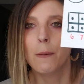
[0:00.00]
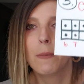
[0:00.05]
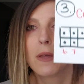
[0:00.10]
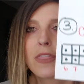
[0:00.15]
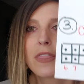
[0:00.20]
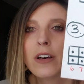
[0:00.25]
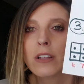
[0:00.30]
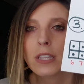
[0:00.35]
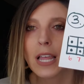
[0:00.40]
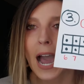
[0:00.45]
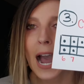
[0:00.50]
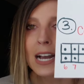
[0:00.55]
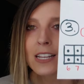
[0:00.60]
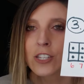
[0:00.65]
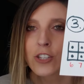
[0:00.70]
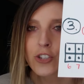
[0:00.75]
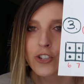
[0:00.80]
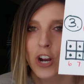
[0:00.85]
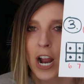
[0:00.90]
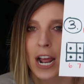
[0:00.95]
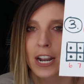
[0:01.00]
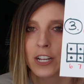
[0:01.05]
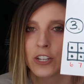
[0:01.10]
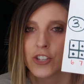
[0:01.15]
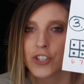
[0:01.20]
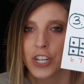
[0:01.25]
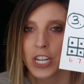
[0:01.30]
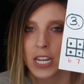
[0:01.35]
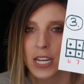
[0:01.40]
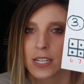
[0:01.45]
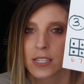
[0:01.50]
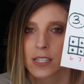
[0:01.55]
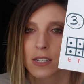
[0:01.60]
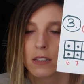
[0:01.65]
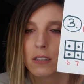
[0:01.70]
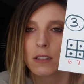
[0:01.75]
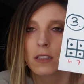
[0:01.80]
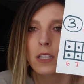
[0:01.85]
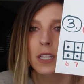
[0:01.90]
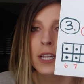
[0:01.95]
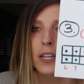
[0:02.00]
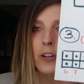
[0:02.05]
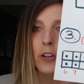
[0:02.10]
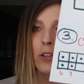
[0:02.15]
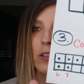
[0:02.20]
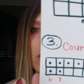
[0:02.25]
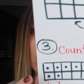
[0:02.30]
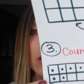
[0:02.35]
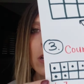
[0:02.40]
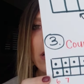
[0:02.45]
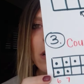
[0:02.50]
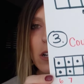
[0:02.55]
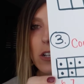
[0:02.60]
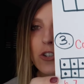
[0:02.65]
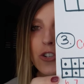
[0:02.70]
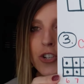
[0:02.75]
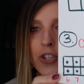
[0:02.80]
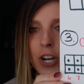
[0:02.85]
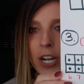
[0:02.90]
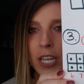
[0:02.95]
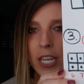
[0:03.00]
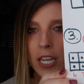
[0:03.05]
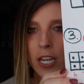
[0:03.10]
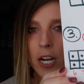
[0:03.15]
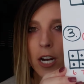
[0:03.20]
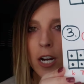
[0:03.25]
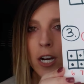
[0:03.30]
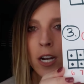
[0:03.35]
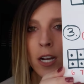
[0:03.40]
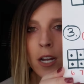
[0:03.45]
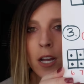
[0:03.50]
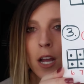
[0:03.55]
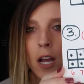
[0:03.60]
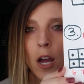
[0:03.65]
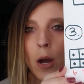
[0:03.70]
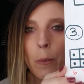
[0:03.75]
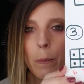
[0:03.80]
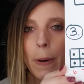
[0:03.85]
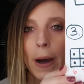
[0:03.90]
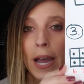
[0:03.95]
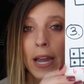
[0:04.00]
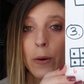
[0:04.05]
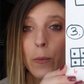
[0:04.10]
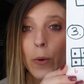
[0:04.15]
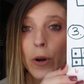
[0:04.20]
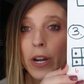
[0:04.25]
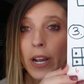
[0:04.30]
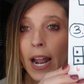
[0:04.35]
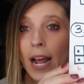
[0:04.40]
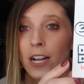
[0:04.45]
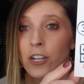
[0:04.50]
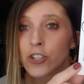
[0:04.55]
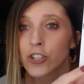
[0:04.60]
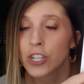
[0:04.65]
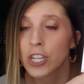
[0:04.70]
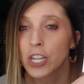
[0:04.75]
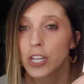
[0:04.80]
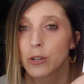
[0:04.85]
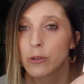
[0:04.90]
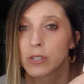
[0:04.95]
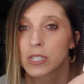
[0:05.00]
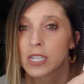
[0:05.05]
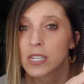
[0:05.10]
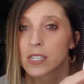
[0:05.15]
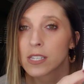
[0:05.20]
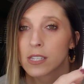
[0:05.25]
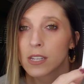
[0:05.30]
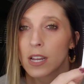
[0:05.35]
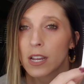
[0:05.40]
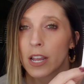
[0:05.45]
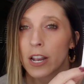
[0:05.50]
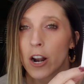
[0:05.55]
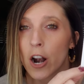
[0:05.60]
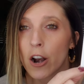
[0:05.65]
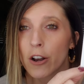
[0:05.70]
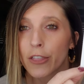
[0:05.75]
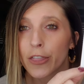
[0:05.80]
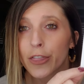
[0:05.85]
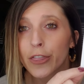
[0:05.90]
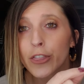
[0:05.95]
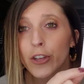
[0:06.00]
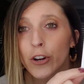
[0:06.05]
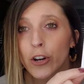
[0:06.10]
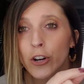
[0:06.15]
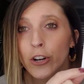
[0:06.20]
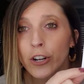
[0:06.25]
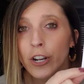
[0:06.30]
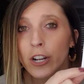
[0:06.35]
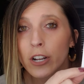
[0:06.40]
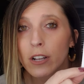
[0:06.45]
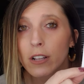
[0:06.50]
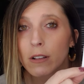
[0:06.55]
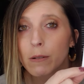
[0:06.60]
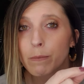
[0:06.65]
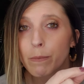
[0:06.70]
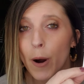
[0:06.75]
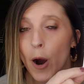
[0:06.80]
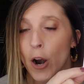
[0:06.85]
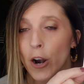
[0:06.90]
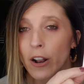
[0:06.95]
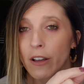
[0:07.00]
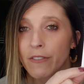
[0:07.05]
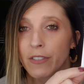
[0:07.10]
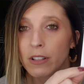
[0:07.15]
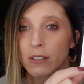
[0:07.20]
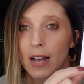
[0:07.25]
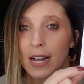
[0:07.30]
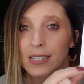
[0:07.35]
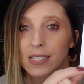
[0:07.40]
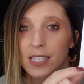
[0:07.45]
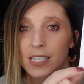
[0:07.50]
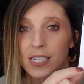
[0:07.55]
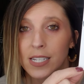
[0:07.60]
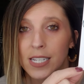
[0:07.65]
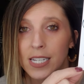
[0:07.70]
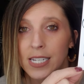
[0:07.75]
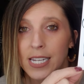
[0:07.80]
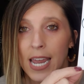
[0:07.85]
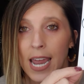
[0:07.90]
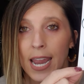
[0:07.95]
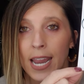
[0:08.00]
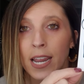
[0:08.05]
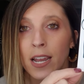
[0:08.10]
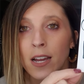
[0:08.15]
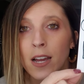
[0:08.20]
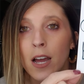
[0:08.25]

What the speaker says: The last strategy is a little trickier, but we're going to actually use this in our third part of the lesson today,